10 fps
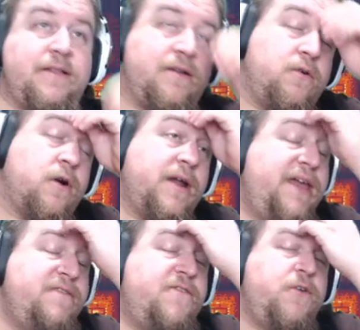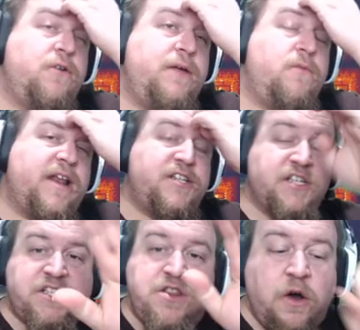or even if you only want to
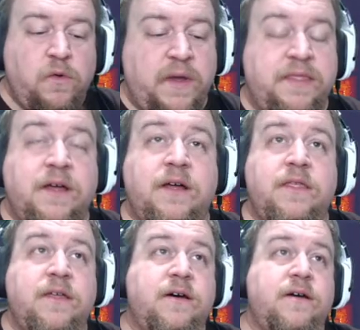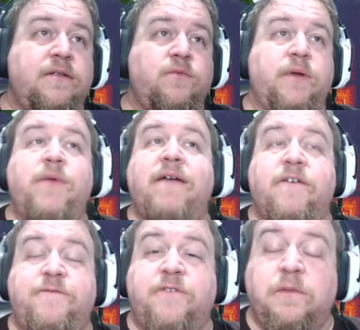just note when when we have
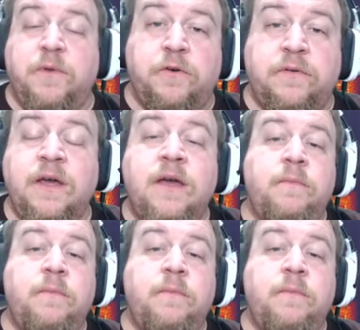a full moon,